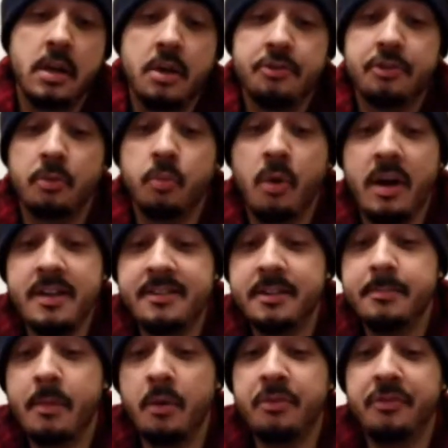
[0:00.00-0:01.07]
So what is
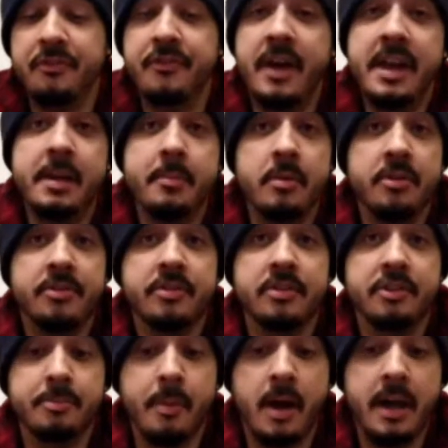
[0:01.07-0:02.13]
the most venomous
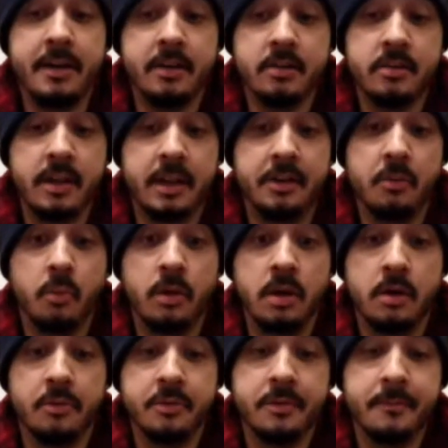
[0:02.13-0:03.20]
spider in the
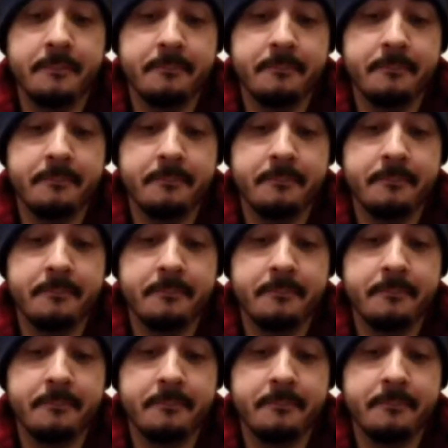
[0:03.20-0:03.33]
world?